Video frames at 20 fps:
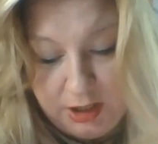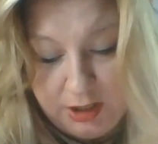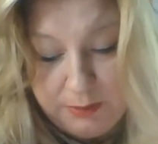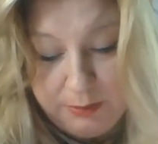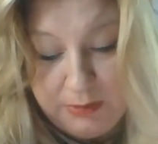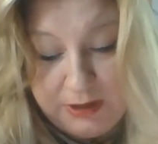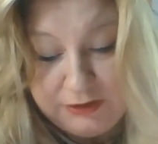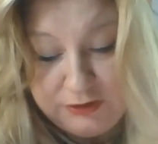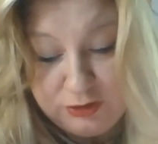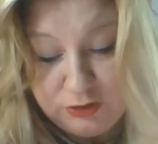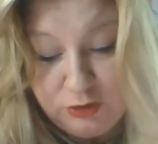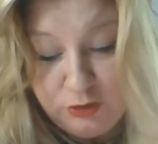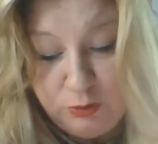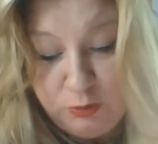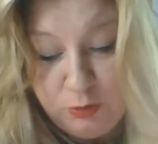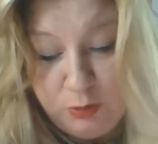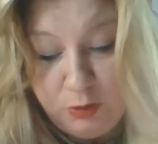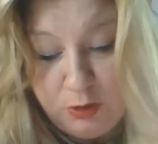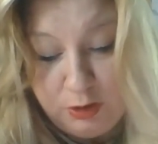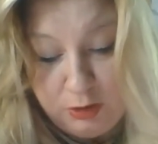My
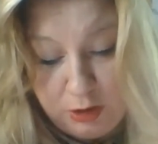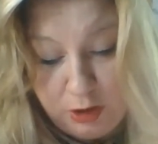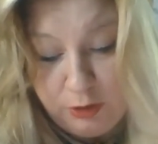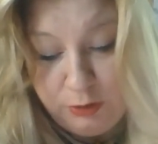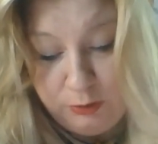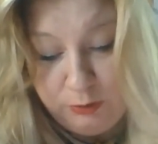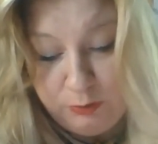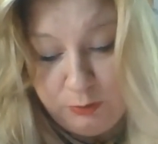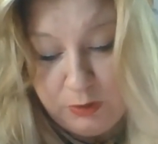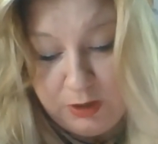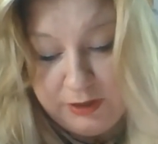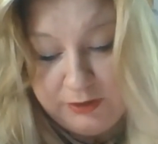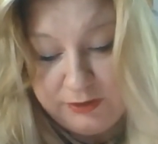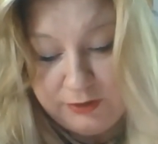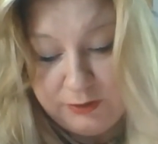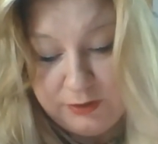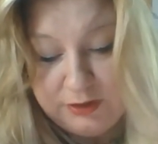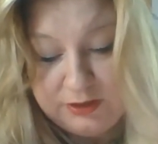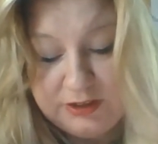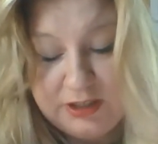school loan
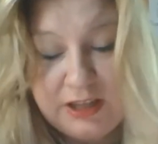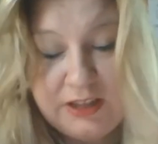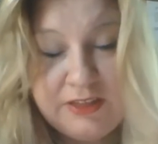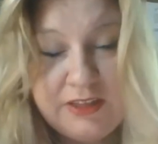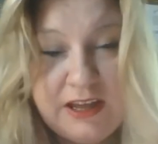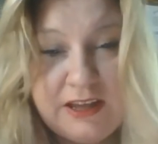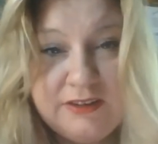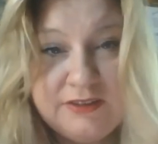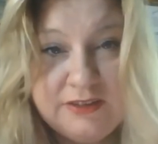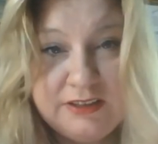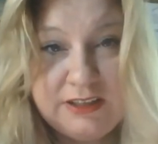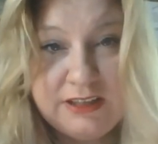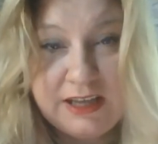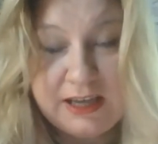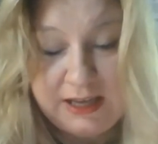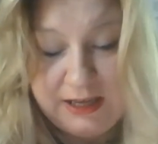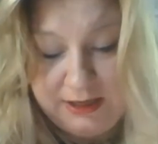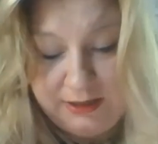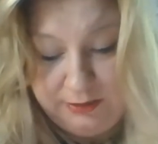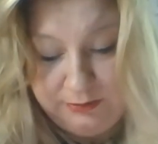was
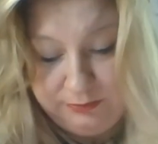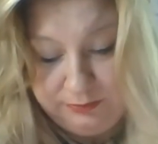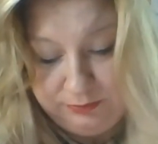10,000K